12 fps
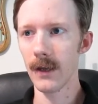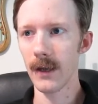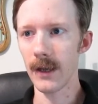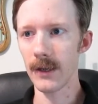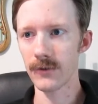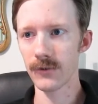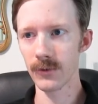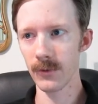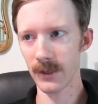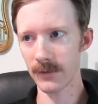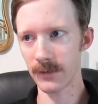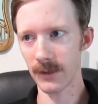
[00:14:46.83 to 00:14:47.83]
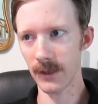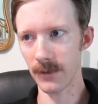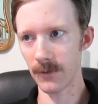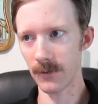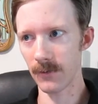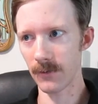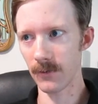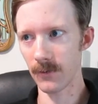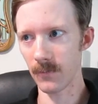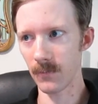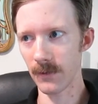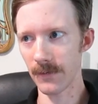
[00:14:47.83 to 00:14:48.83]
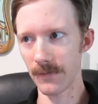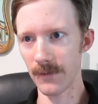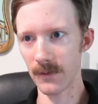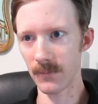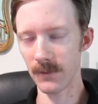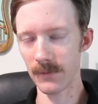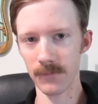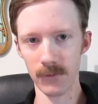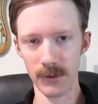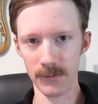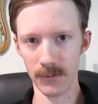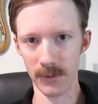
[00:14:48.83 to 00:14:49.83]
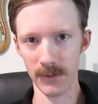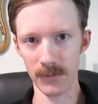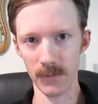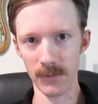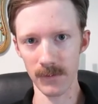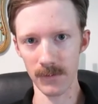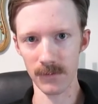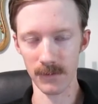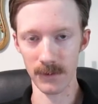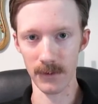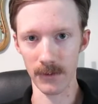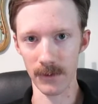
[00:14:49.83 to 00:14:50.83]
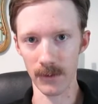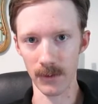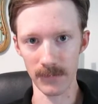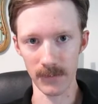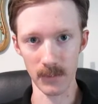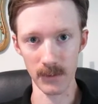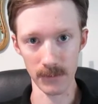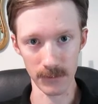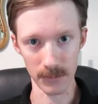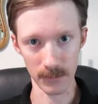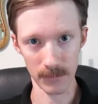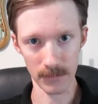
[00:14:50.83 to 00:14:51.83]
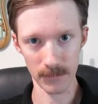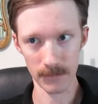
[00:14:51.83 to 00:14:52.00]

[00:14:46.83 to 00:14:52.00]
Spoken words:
A true educator must then be frustrated with this scenario if it be the truth.